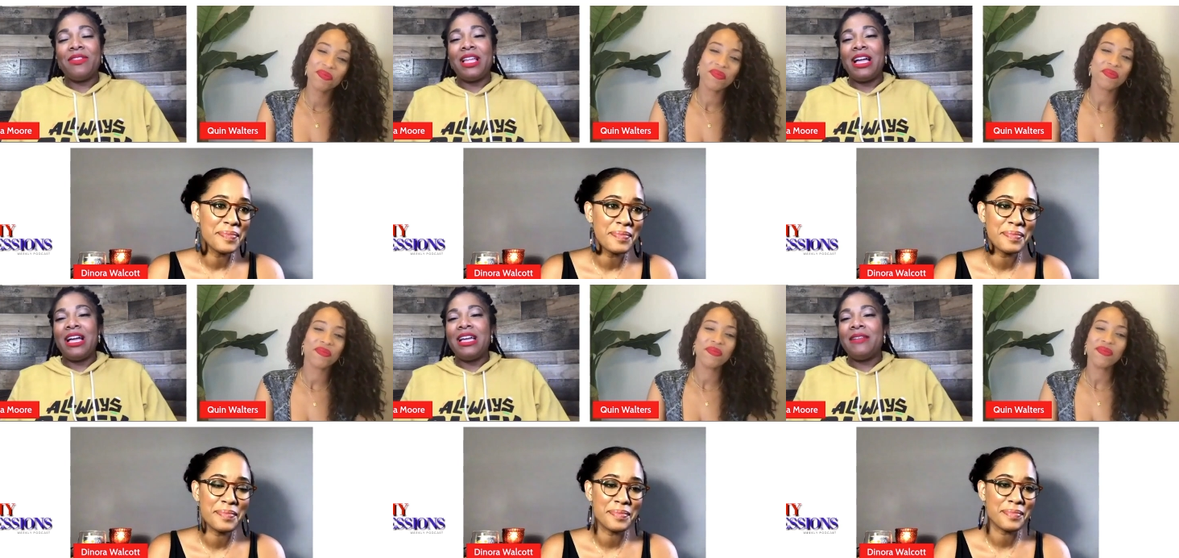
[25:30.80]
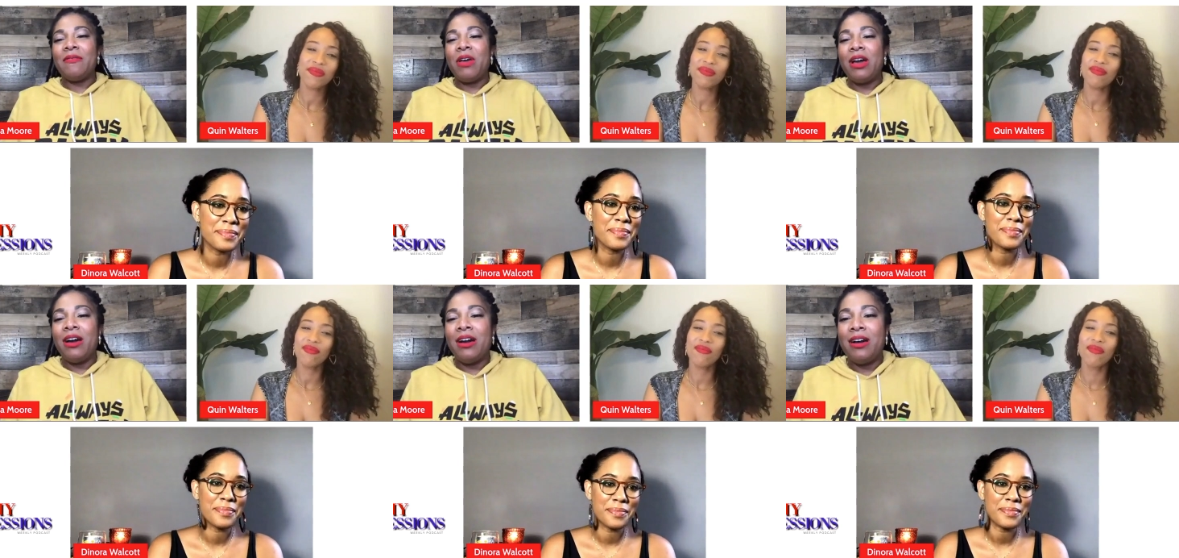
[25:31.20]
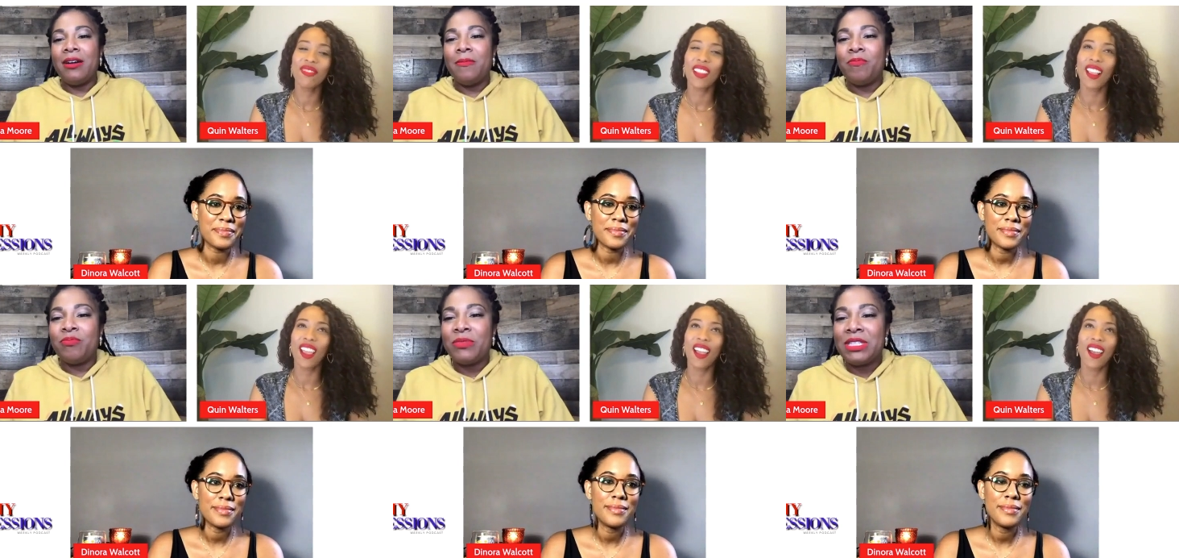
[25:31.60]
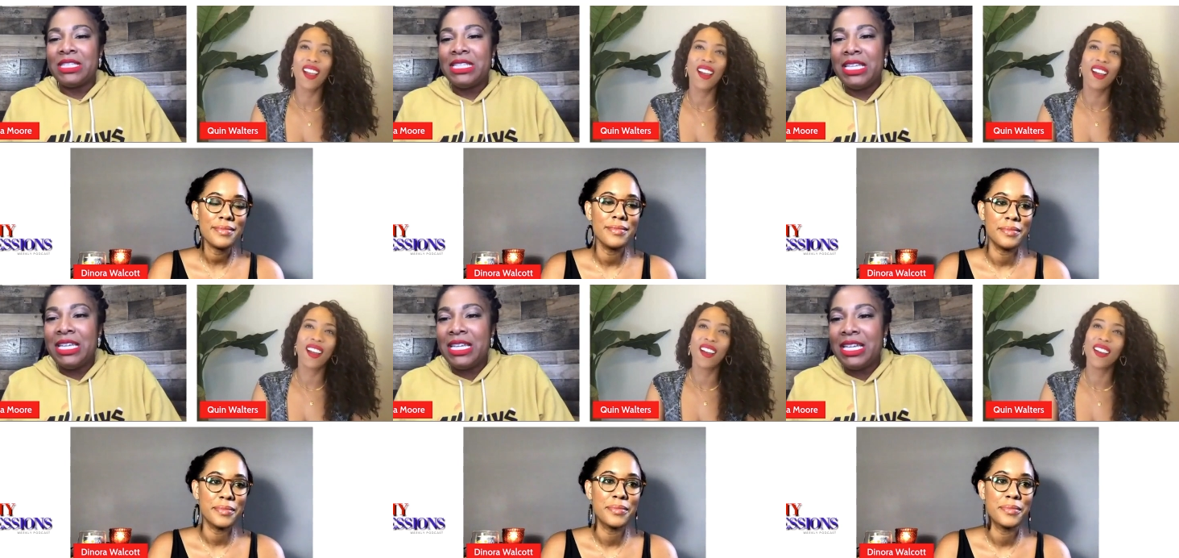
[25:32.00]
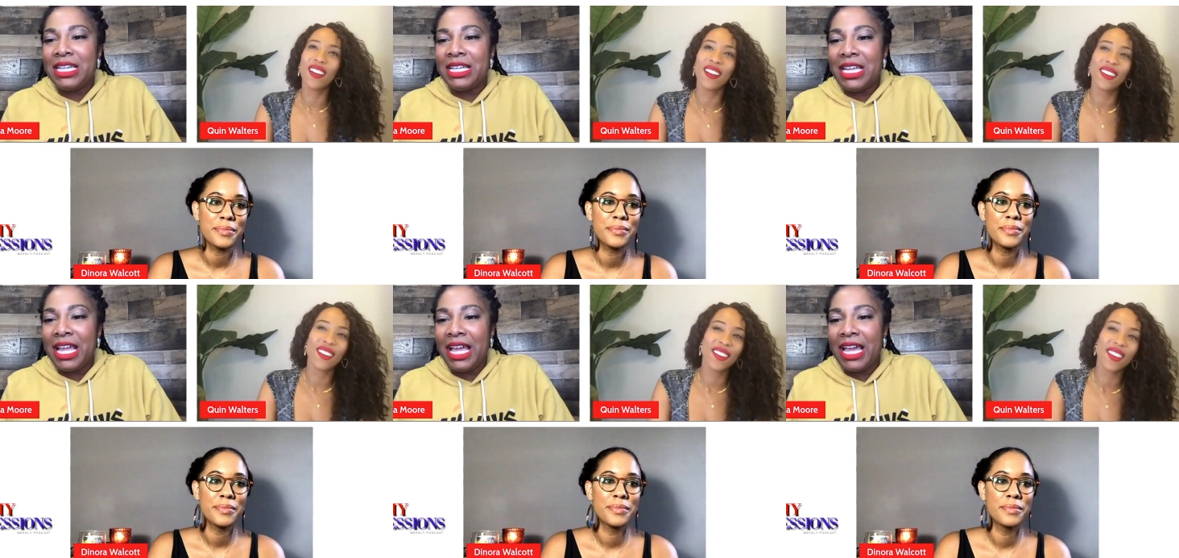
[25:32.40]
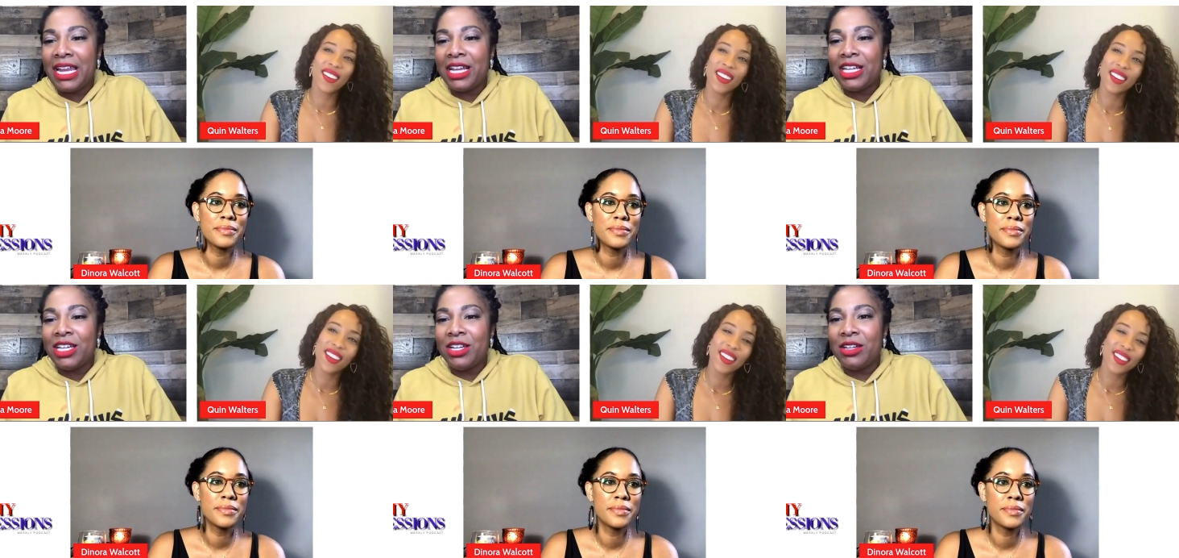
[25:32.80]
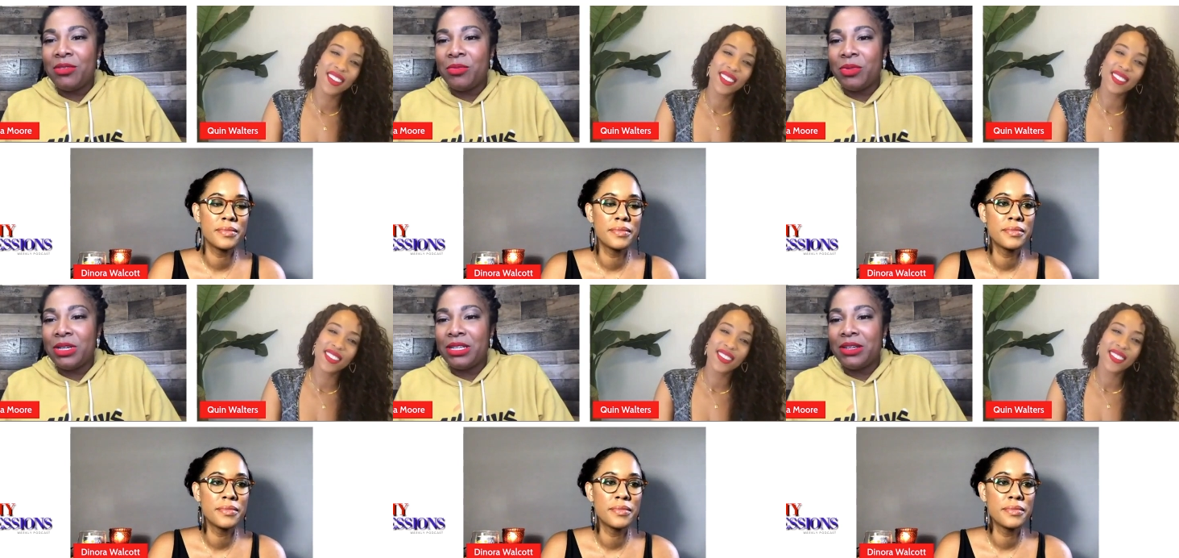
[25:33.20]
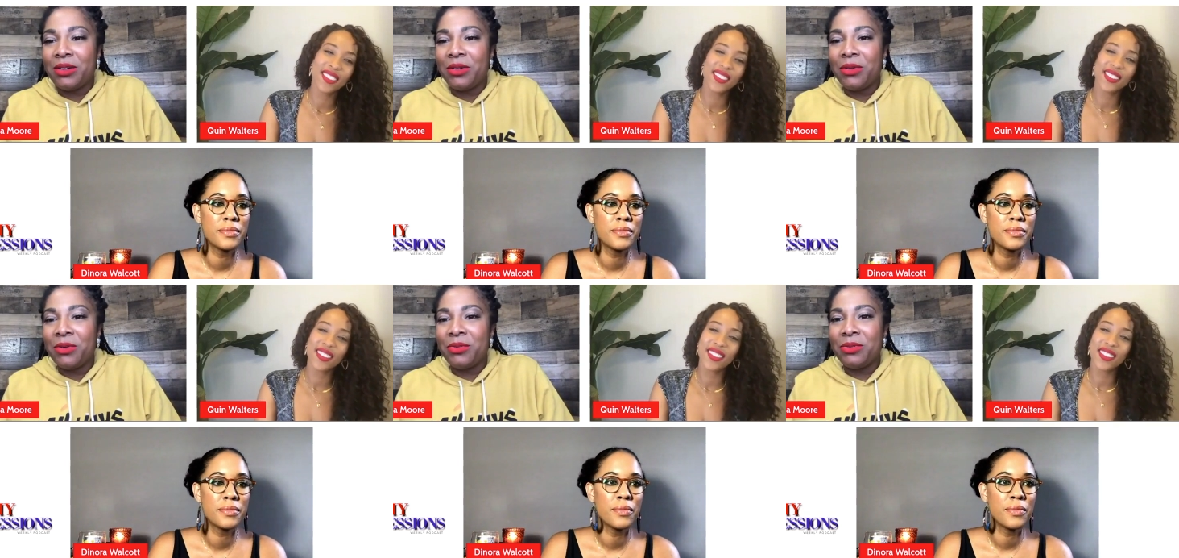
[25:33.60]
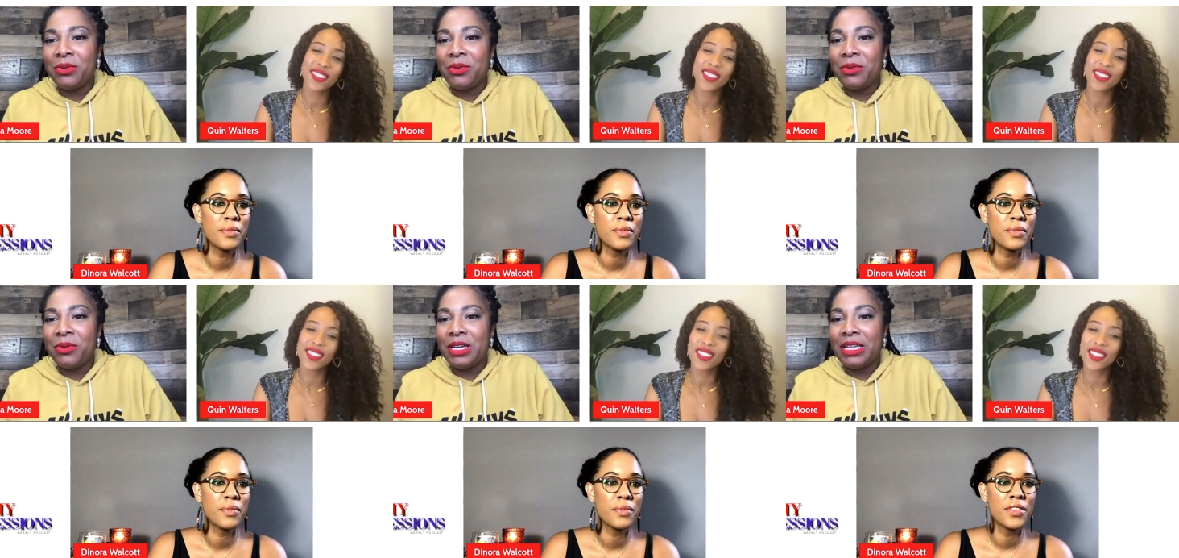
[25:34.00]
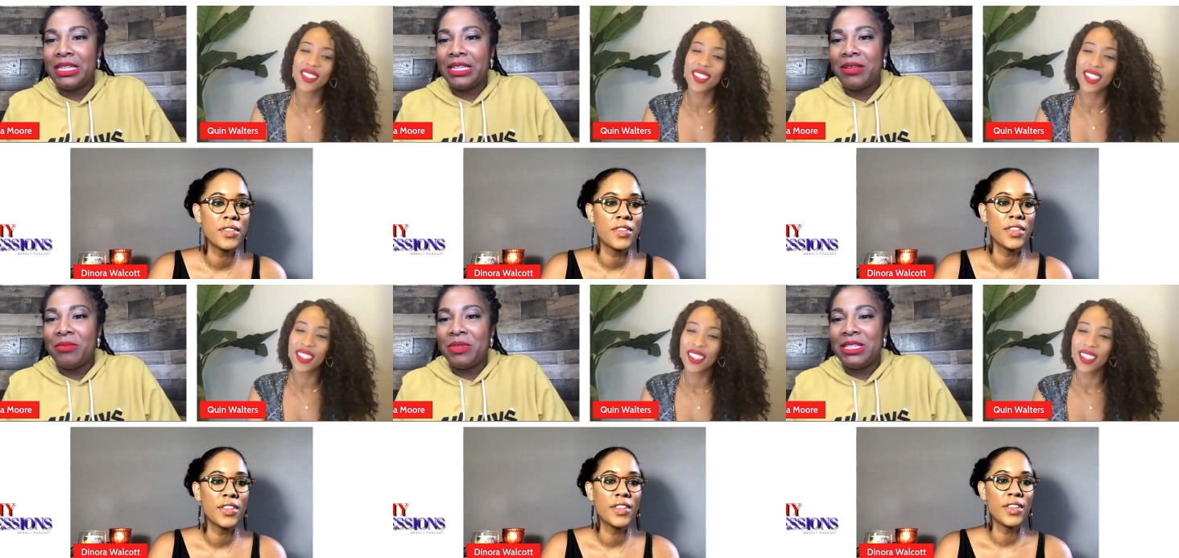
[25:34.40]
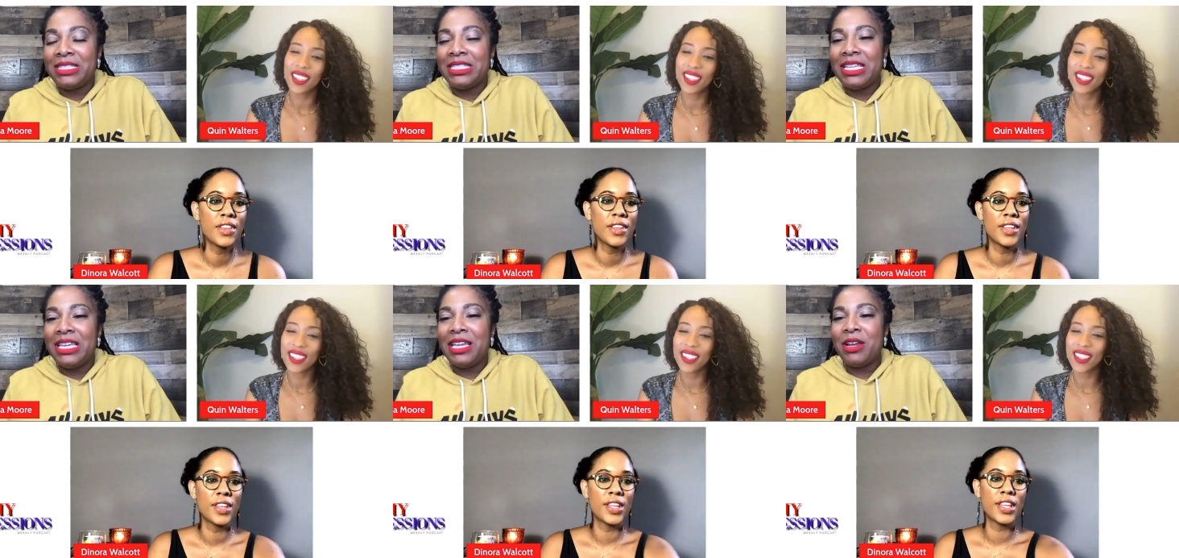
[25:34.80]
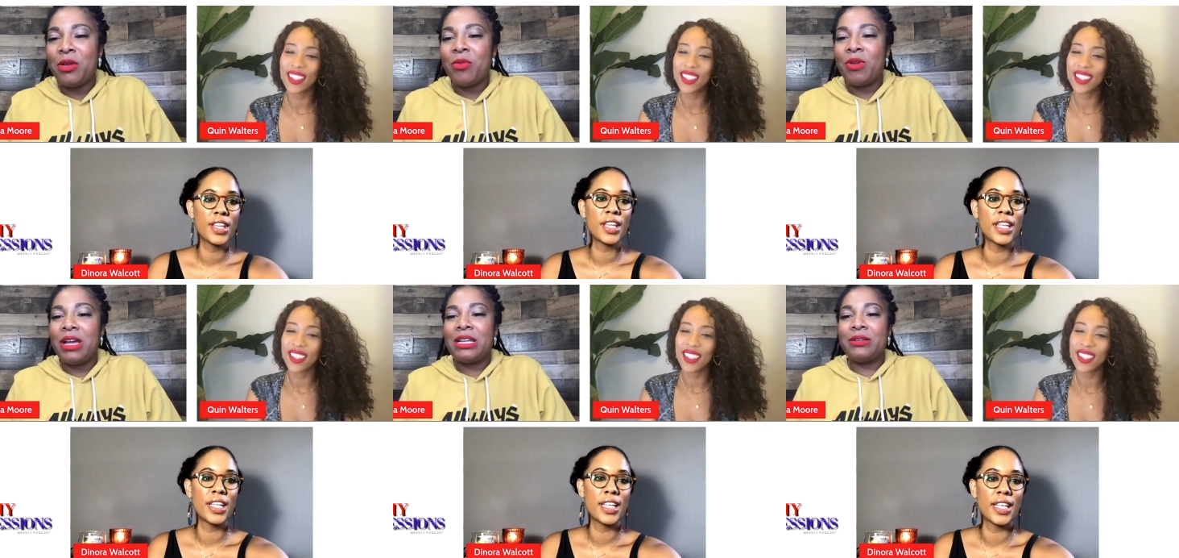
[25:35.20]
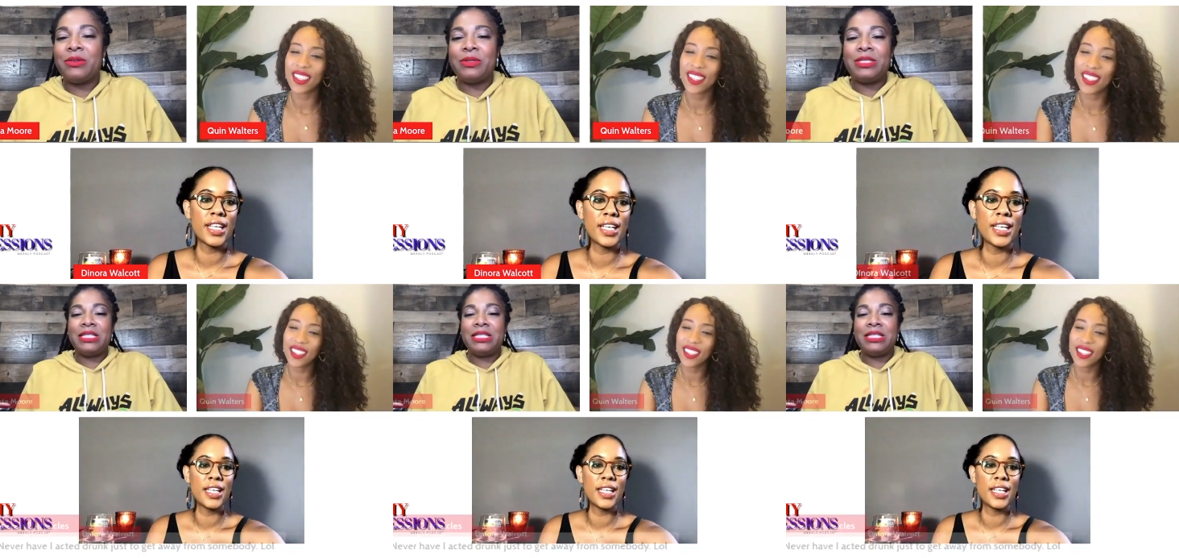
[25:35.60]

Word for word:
Speaker 1: have lied. Um, Deacon had a good one. Hold on. Let me. Deacon Chronicle